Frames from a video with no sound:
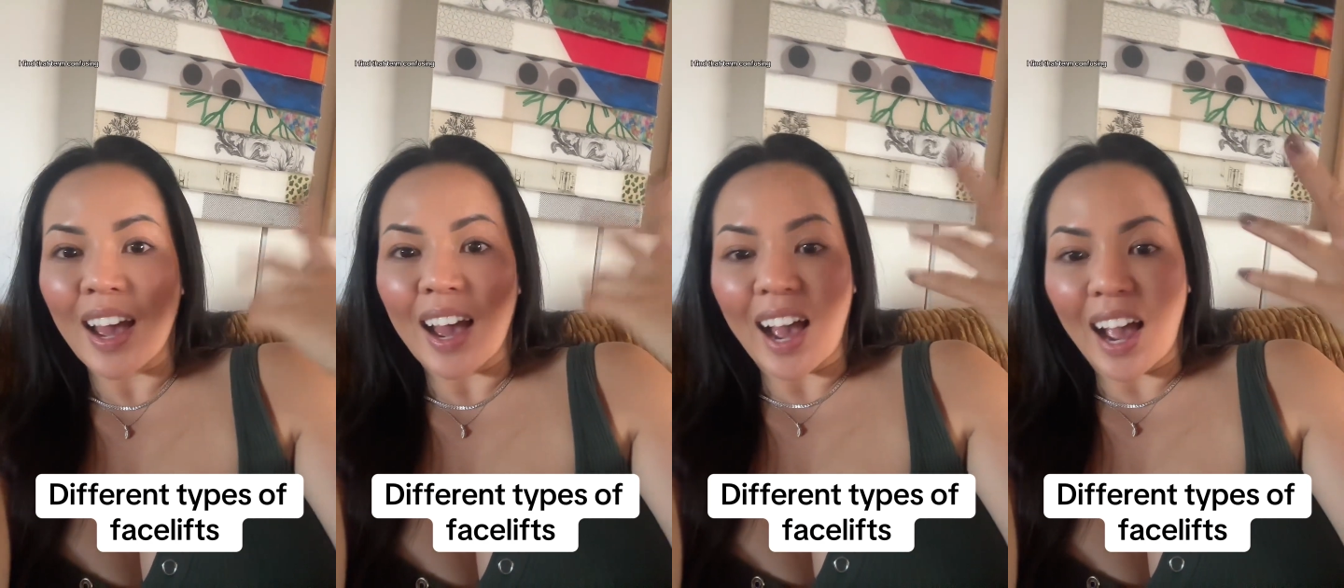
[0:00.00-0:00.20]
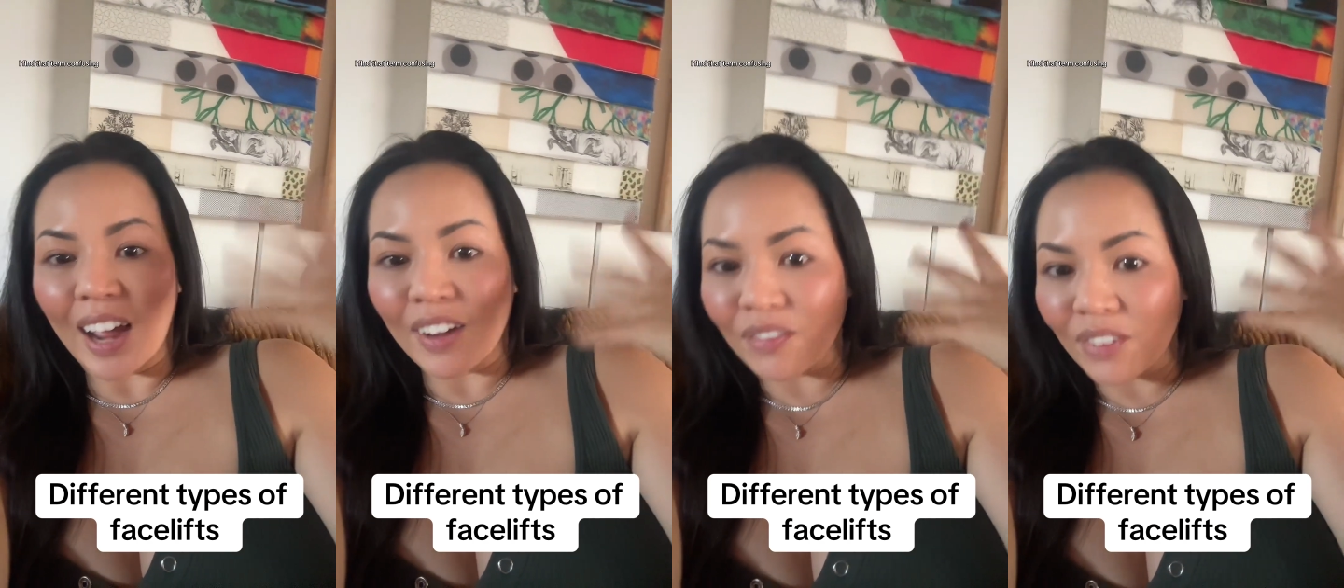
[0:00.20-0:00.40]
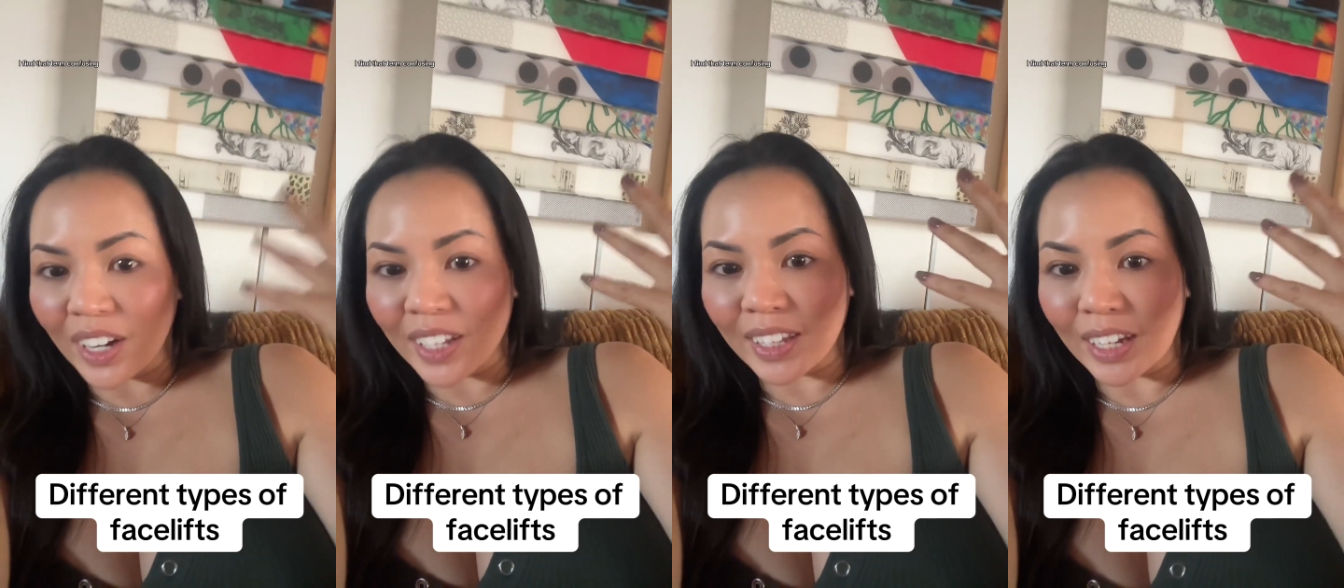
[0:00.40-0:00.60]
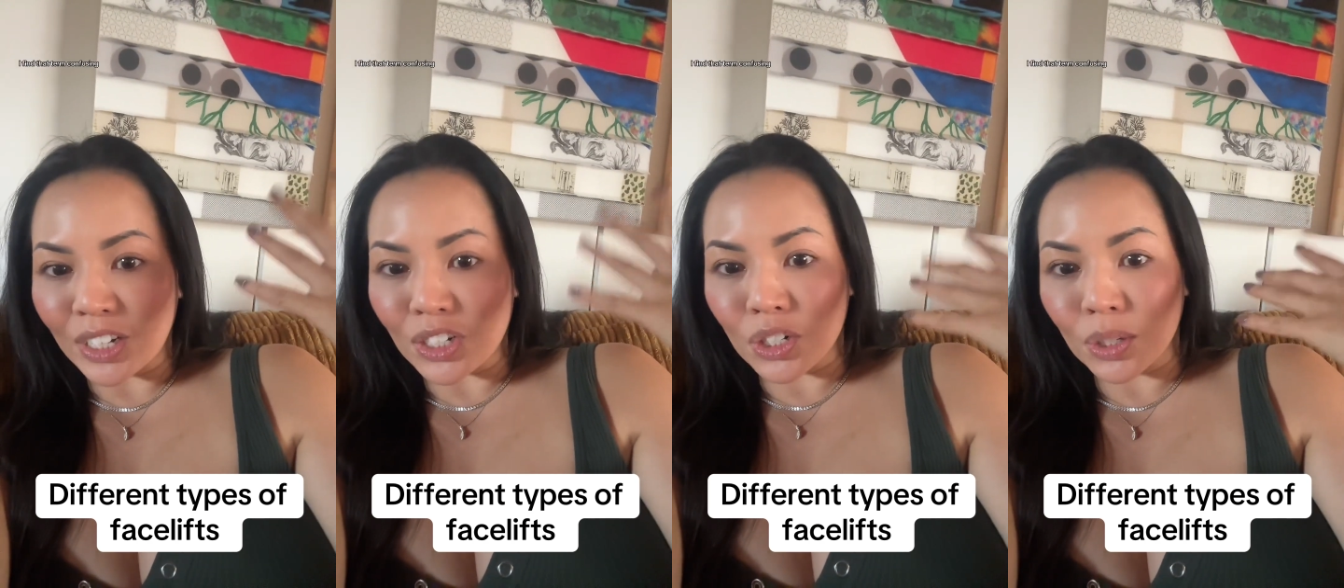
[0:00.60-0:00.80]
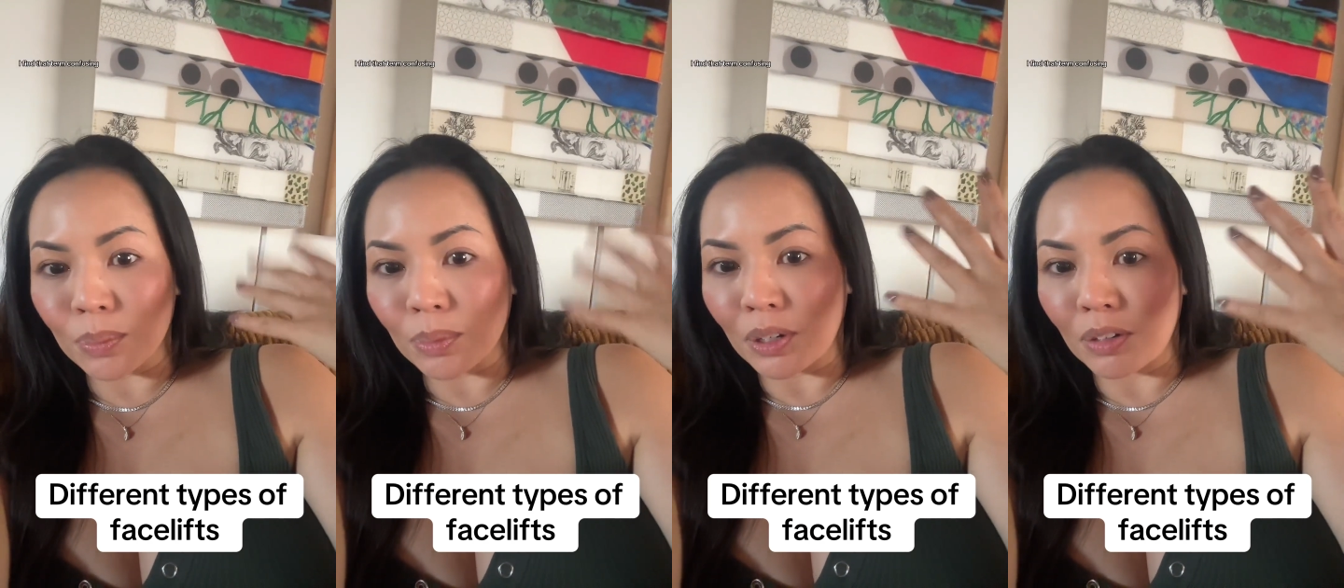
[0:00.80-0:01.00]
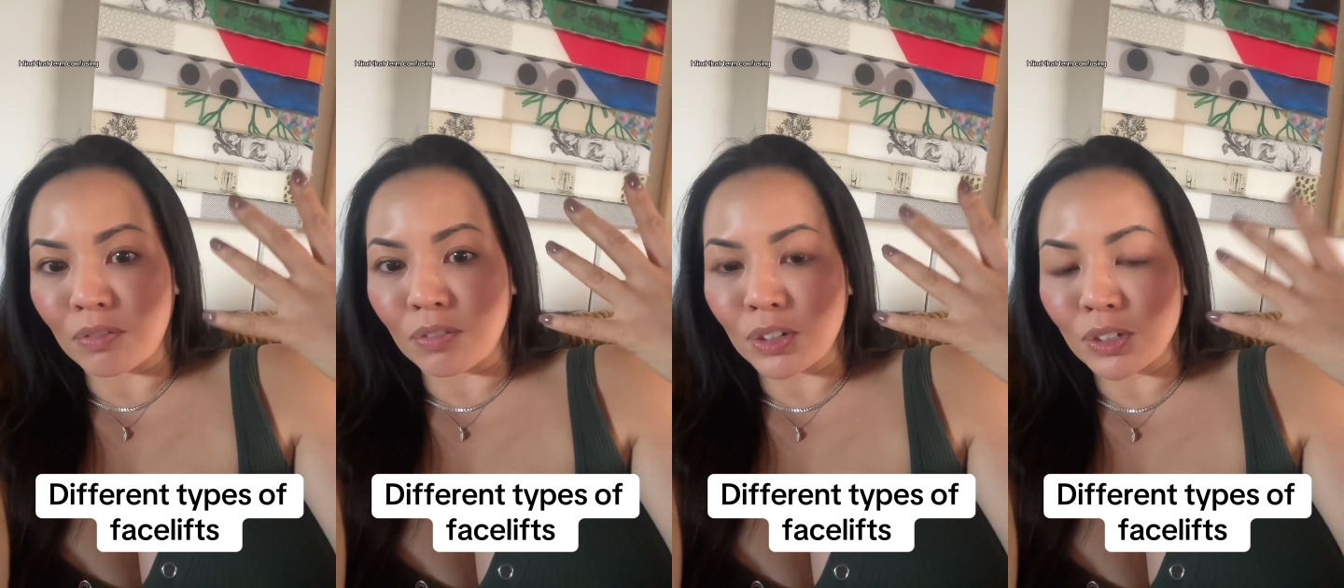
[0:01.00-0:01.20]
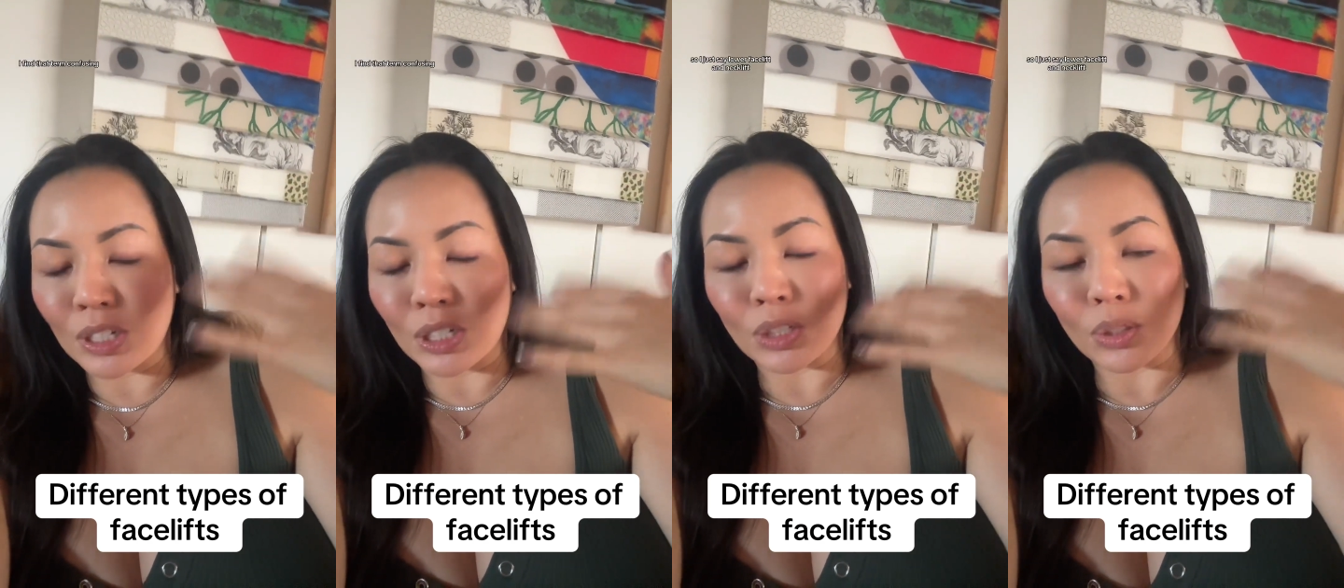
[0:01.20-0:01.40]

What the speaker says: I find that term confusing,